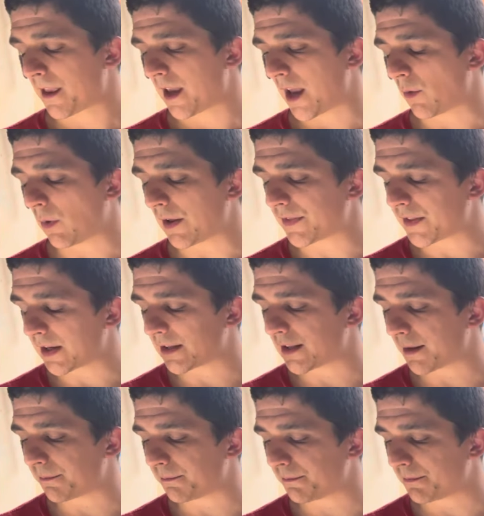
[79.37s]
And one thing
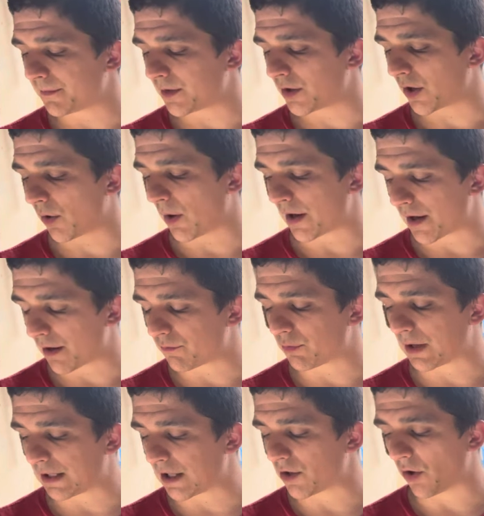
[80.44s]
that, you know, I, I
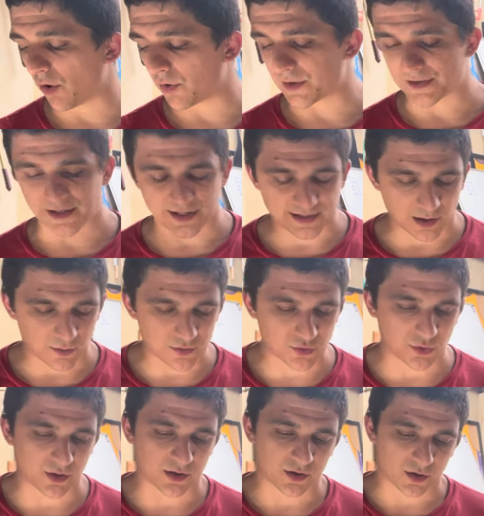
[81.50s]
really noticed as I was
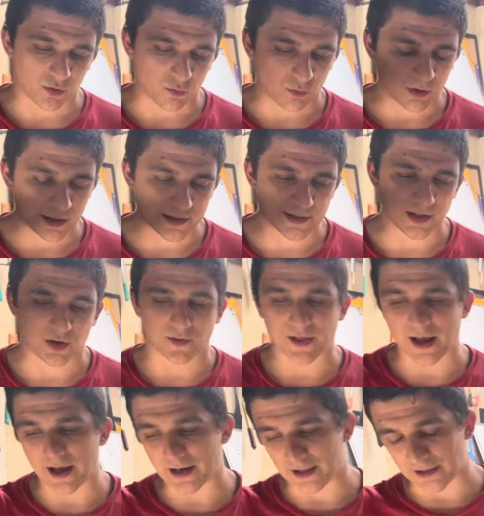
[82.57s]
doing, you know, a set of
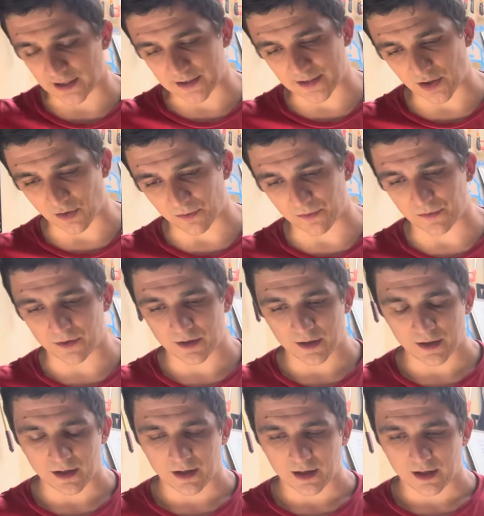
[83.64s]
that and a set of
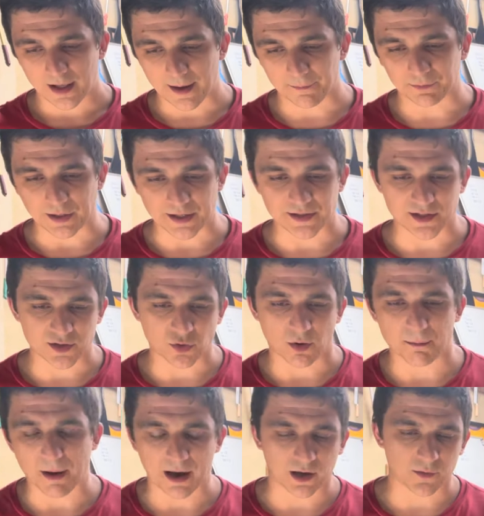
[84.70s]
hip flexors
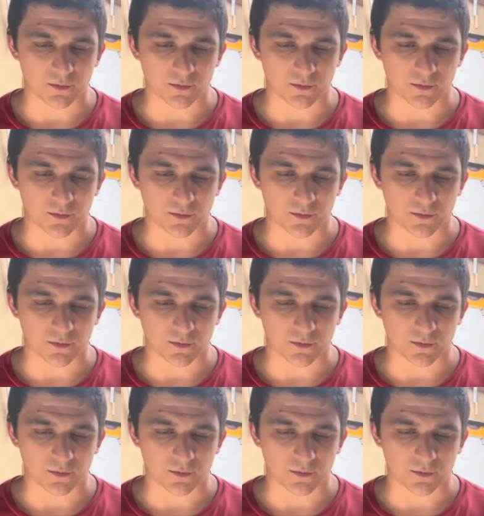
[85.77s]
going back and